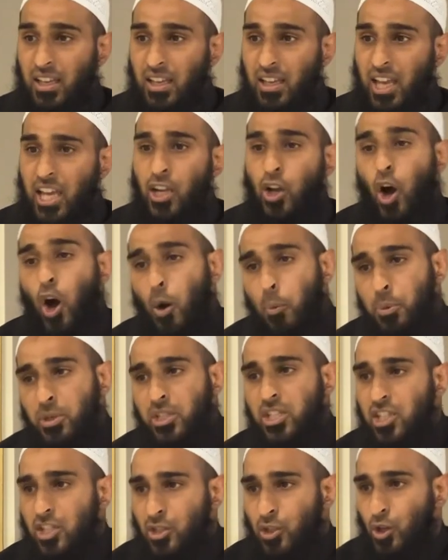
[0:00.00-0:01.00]
In
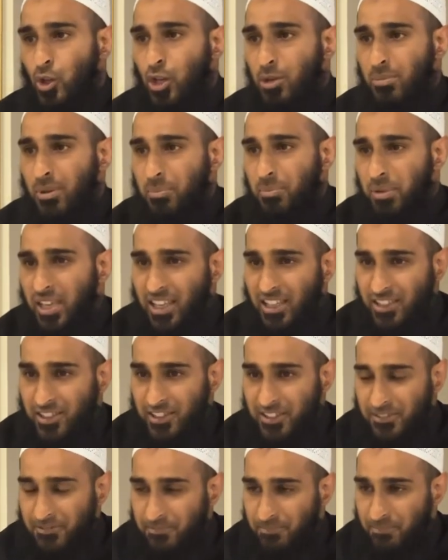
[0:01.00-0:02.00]
opposition to human
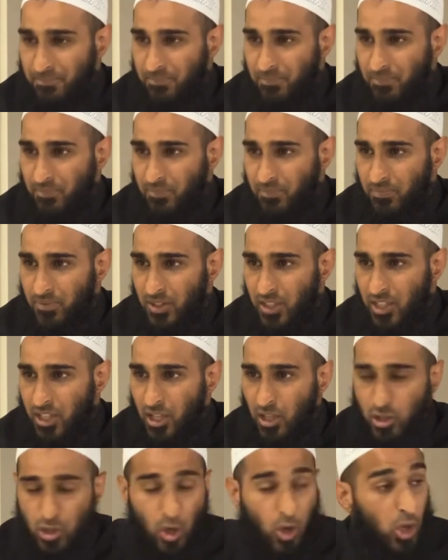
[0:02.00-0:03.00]
beings.
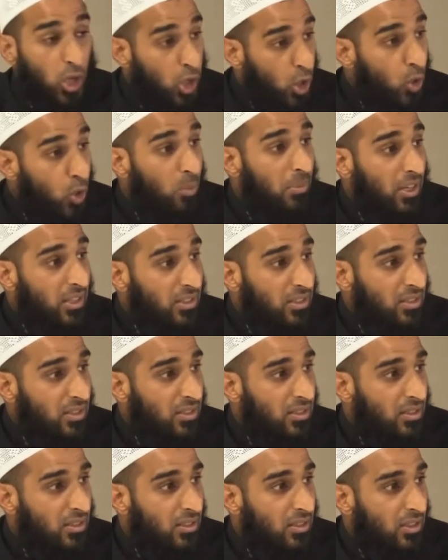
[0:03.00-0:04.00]
So humans,
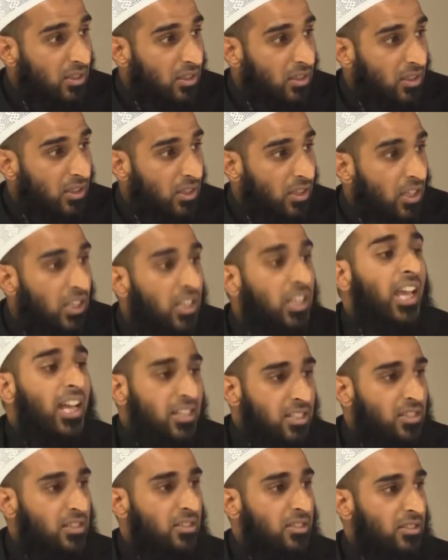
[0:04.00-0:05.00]

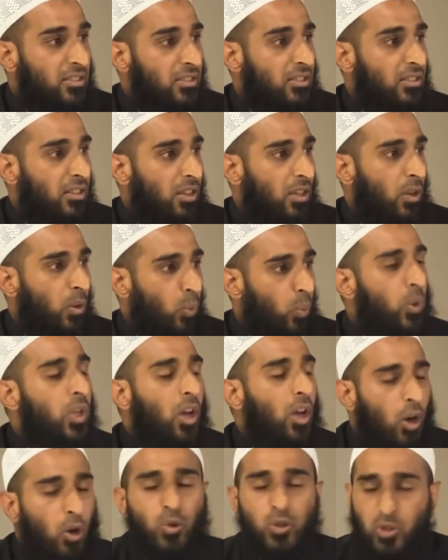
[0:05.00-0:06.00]
yes, we
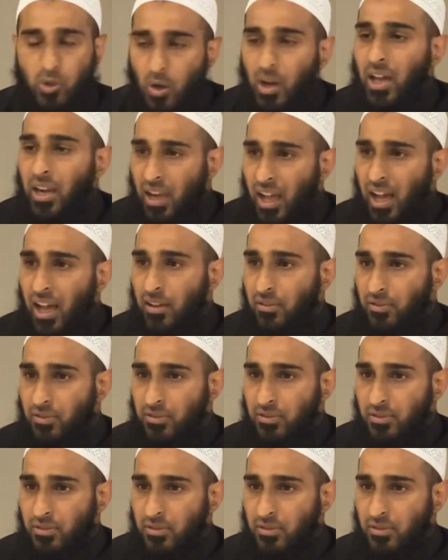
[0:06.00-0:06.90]
are also alive.